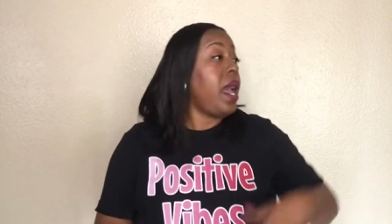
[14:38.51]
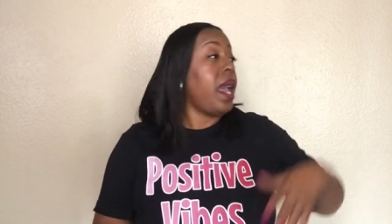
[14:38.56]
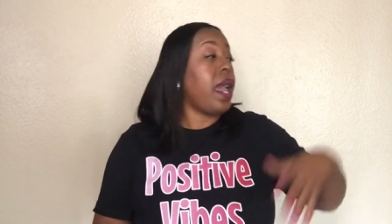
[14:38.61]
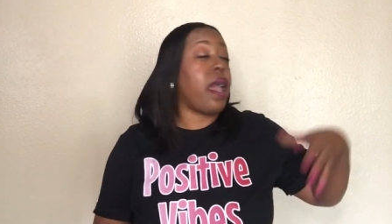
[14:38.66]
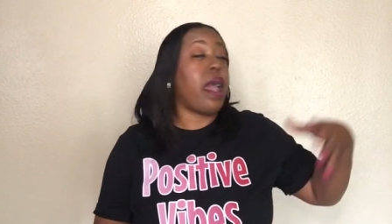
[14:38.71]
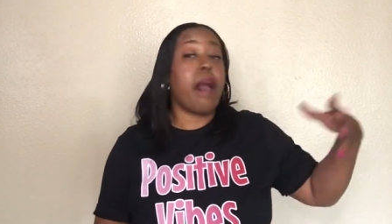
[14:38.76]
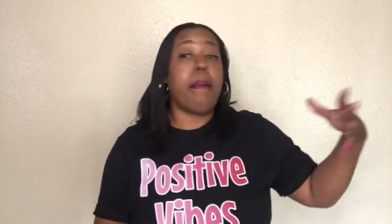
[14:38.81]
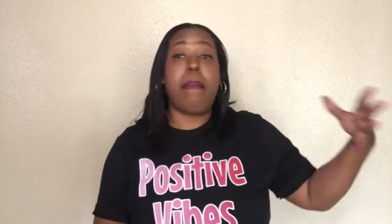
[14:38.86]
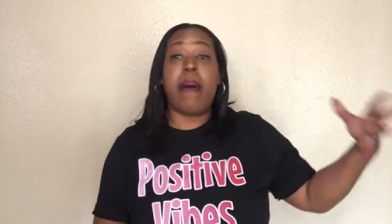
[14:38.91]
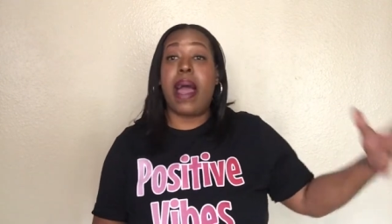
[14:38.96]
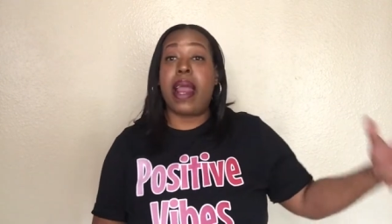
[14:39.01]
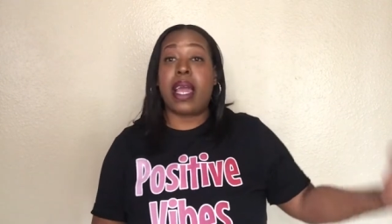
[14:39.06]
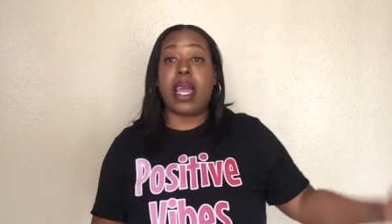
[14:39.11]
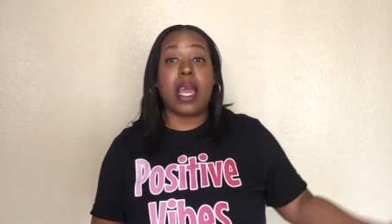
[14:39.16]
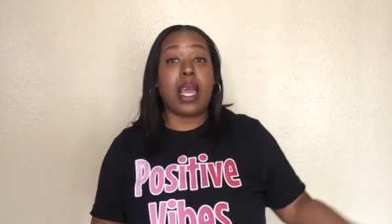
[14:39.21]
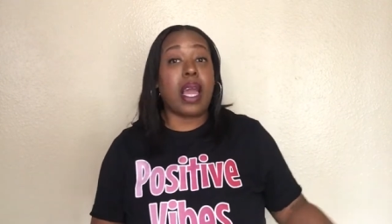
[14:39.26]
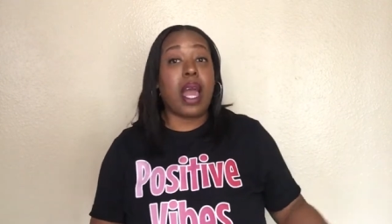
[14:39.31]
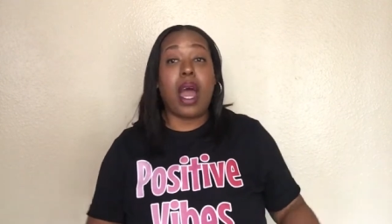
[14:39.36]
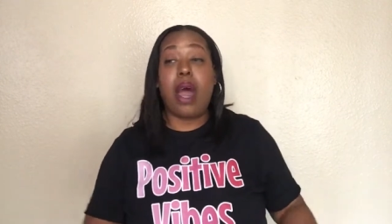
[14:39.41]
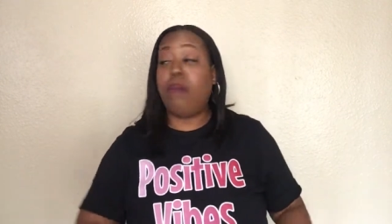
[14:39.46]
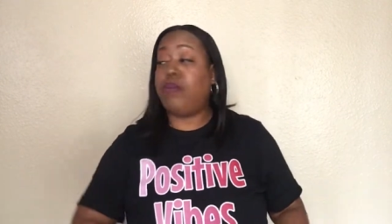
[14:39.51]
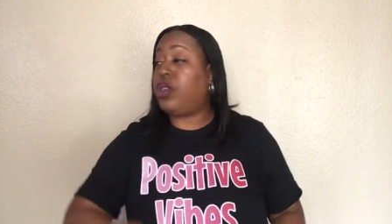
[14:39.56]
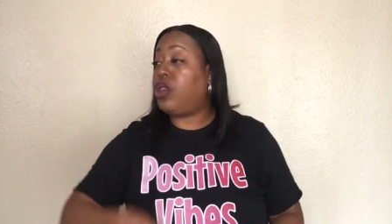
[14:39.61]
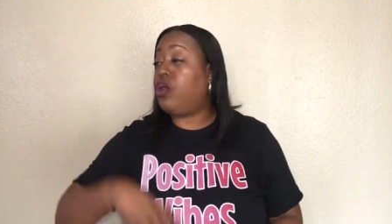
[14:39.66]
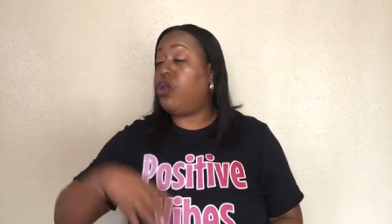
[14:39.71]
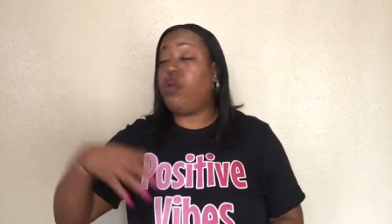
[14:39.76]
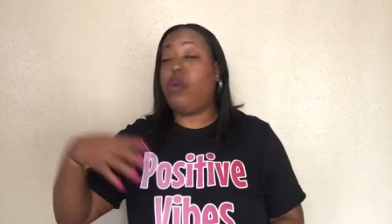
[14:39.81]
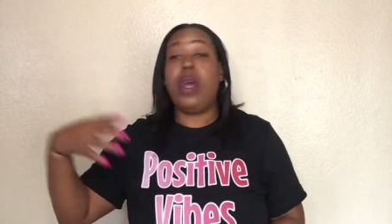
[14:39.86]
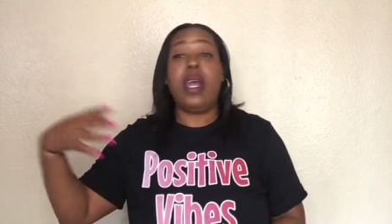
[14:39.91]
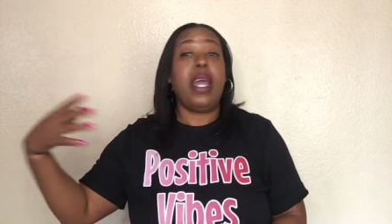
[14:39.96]
Everybody can come
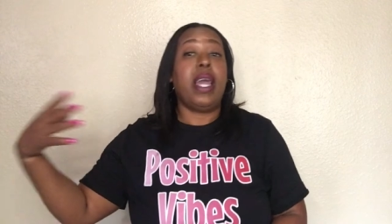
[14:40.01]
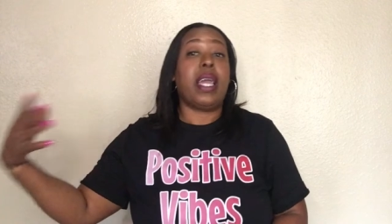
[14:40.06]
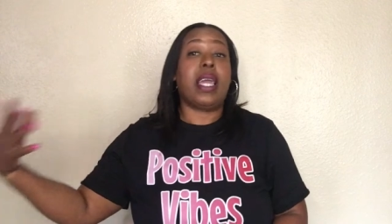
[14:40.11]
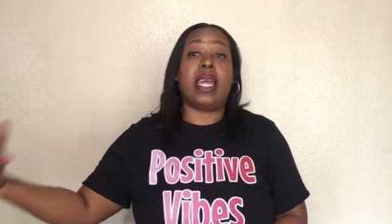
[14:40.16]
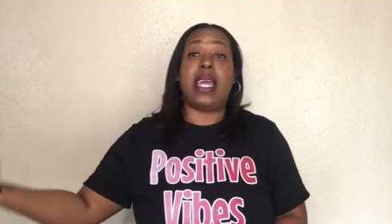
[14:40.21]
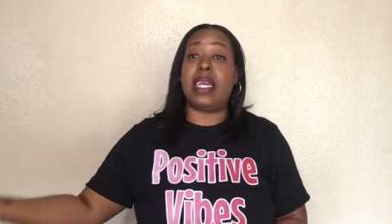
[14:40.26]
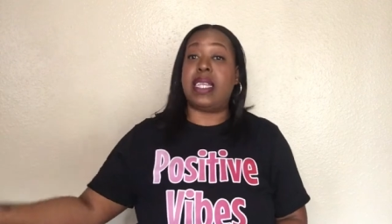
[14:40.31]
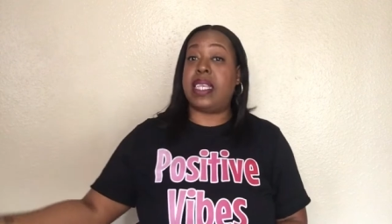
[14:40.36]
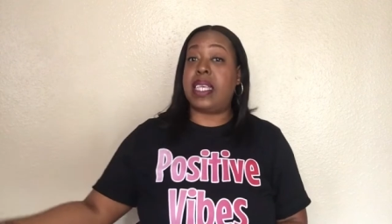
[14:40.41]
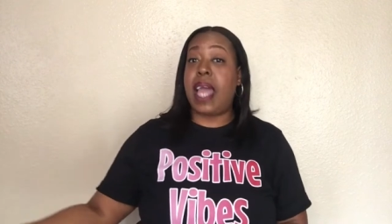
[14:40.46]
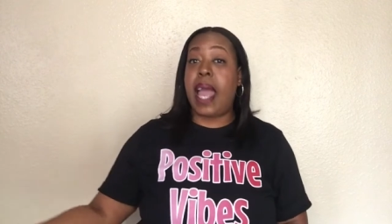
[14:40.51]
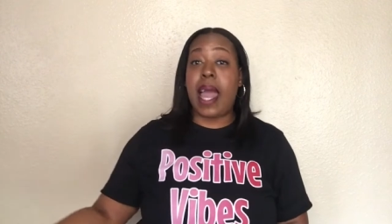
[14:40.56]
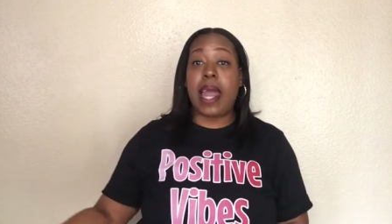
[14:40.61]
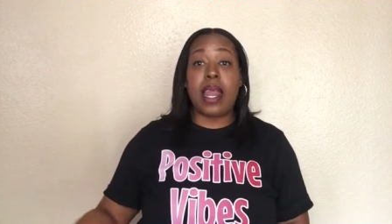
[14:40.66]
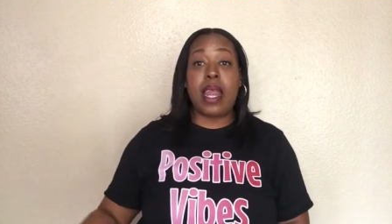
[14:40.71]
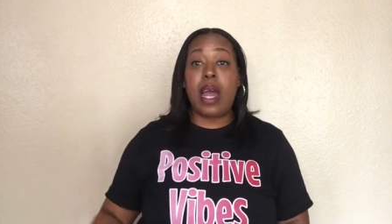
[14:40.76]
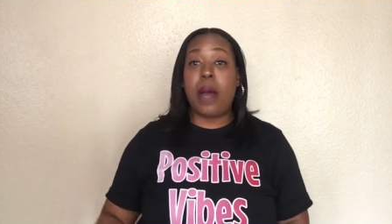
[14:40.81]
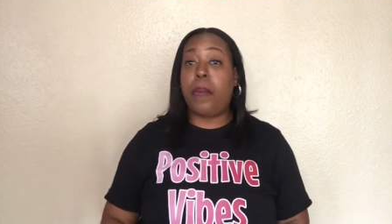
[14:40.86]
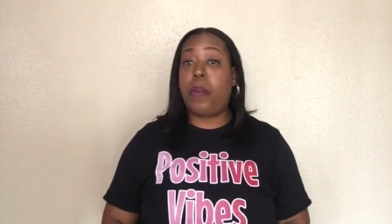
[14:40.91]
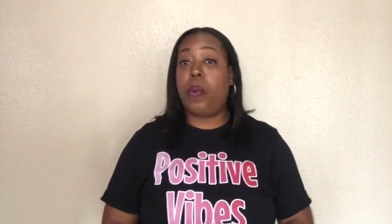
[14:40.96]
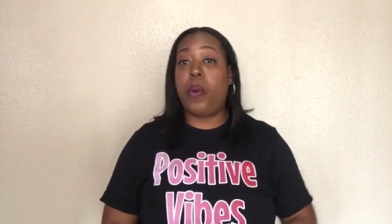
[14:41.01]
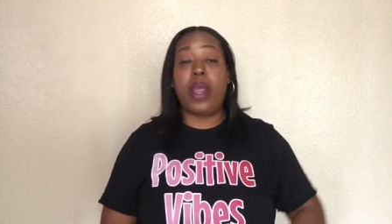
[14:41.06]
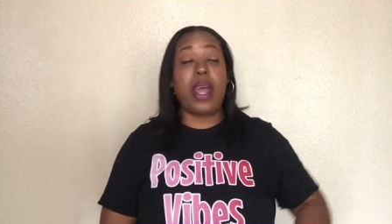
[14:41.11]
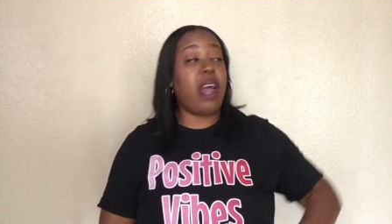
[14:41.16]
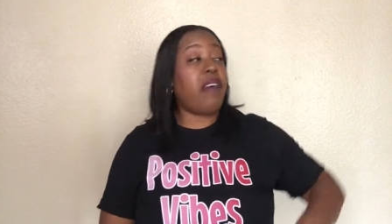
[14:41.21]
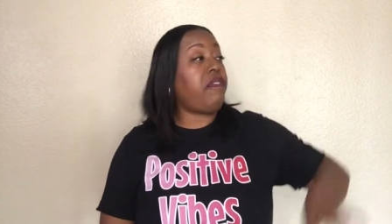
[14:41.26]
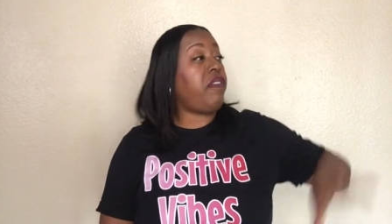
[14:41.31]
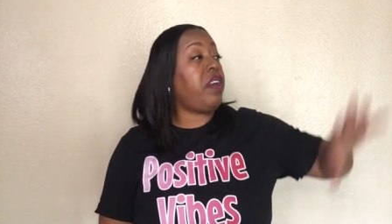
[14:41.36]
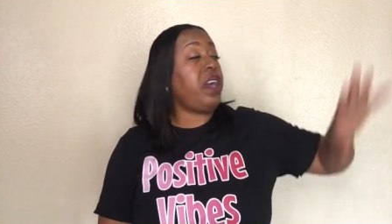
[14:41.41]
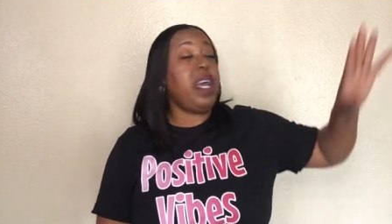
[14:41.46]
to, get tatted up
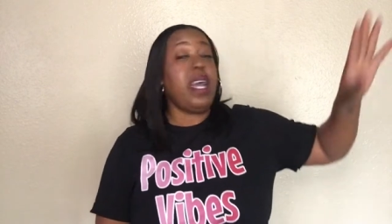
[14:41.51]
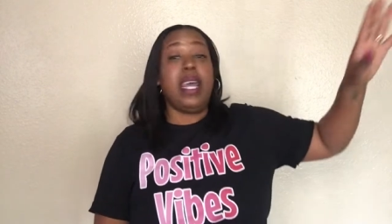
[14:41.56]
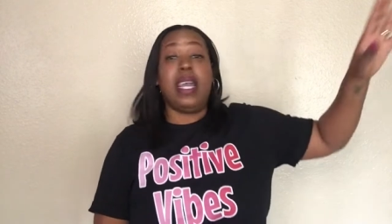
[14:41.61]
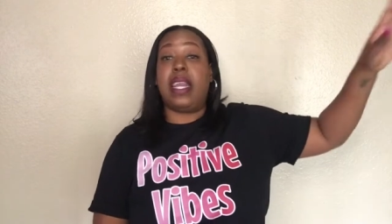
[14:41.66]
whatever.